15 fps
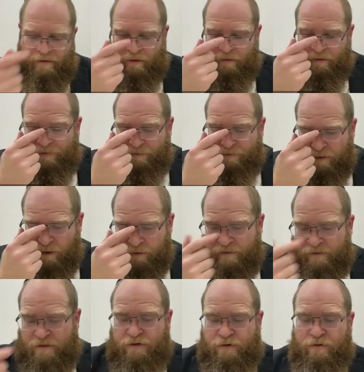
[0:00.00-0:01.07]
even though
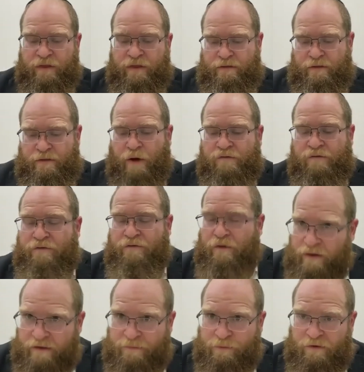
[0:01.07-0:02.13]
it's true that was Rav
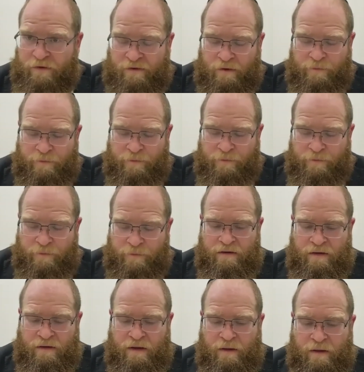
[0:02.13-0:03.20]
Gamliel's personal
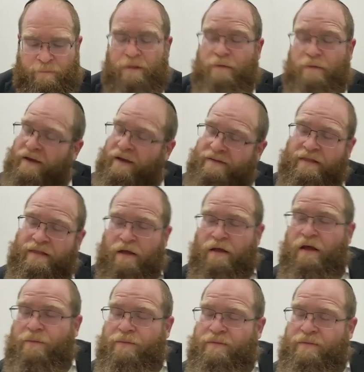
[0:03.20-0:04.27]
opinion, but L'maisa the
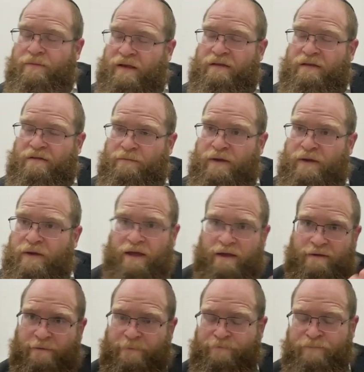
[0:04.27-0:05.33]
Chacham said until midnight.
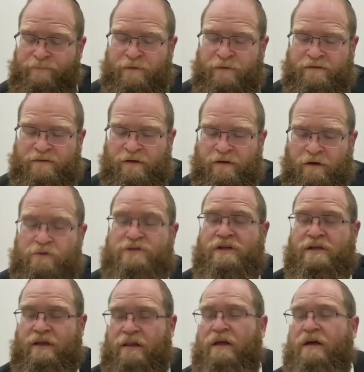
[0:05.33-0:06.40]
So
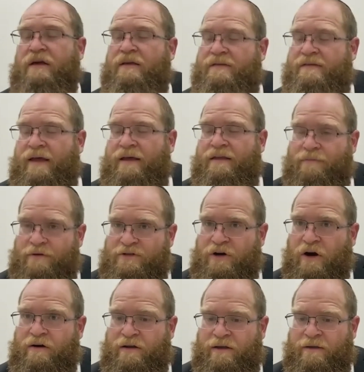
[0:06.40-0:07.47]
usually the halacha is like
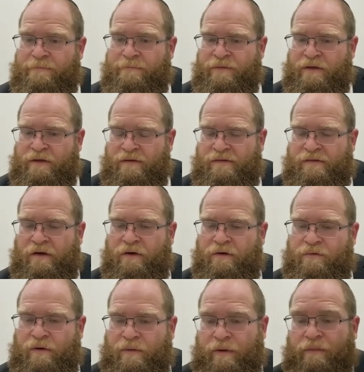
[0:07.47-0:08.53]
majority.
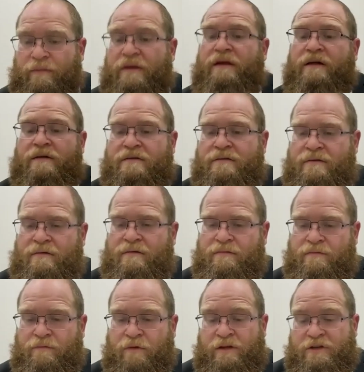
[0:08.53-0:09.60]
So Rav Gamliel,
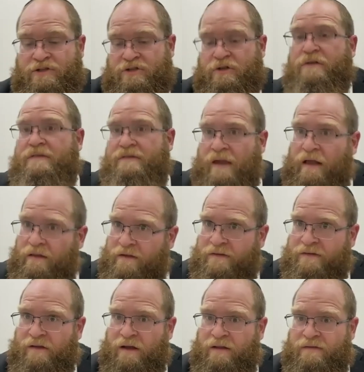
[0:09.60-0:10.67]
what he should tell
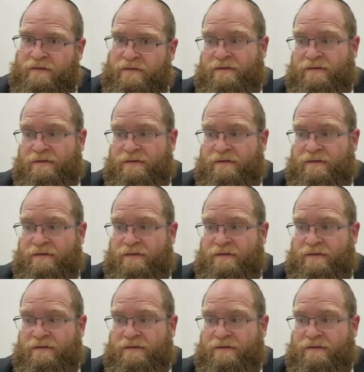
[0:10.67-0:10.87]
his sons is,